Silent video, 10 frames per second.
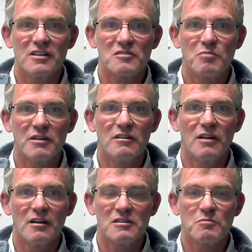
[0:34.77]
It's been,
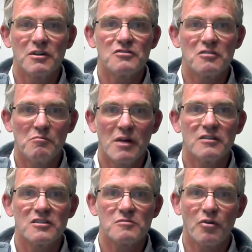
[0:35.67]
uh, it's been a
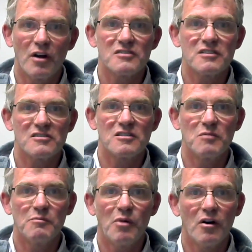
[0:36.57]
tremendous process to
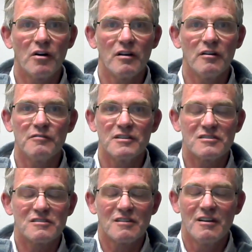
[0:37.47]
be part of.
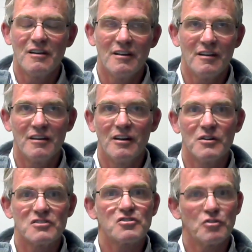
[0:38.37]
It's, you know,
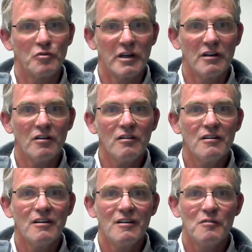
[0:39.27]
it's surreal
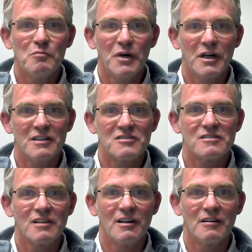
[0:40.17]
but it's
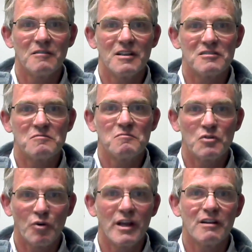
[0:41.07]
uh, it's
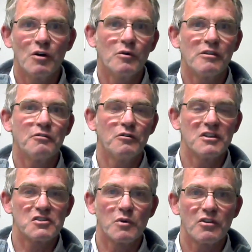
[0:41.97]
great going through
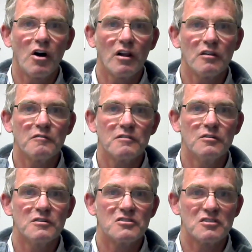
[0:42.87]
this with all of you.
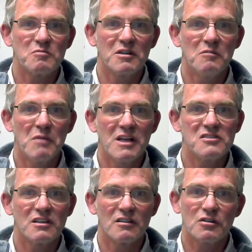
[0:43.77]
It's just been
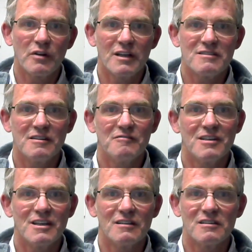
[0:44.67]
amazing the
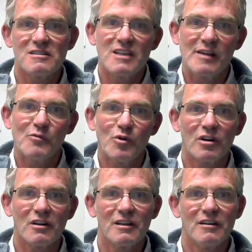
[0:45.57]
creativity and the
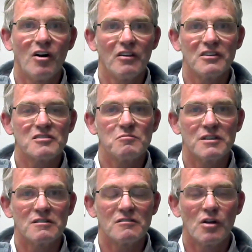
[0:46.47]
teamwork and all that's
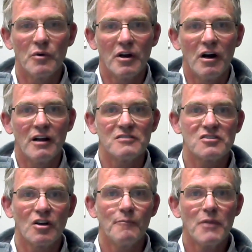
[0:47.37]
been going on.
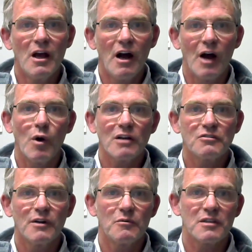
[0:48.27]
So I walked
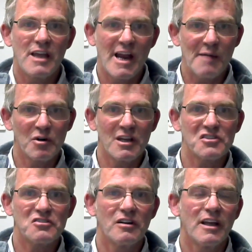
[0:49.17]
around with the camera
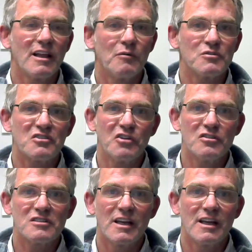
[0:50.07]
yesterday. That was
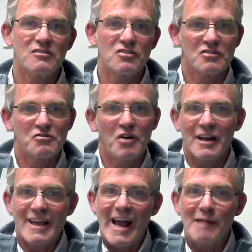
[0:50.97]
Thursday to try to
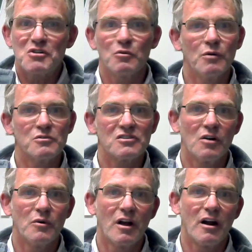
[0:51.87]
capture what was
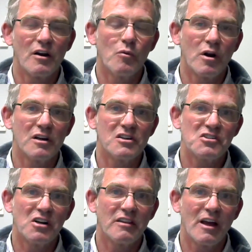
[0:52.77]
going on, and I wanted to
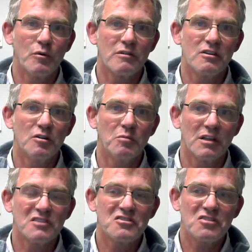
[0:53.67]
share that with you. But
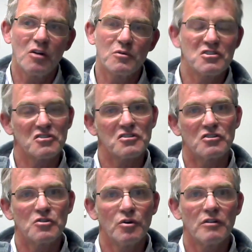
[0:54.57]
let's start with just a
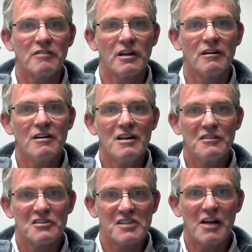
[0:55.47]
tour of the,
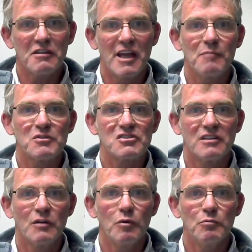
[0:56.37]
the South Campus, and
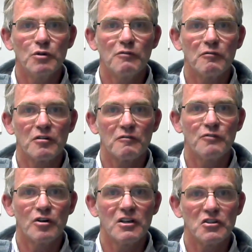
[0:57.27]
then we'll move over to
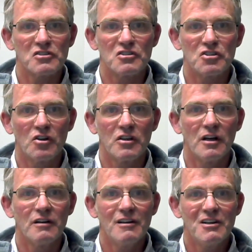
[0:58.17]
Foothills and show you
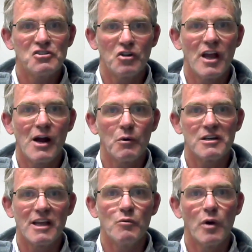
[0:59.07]
show you how our
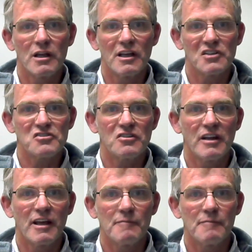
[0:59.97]
day went yesterday.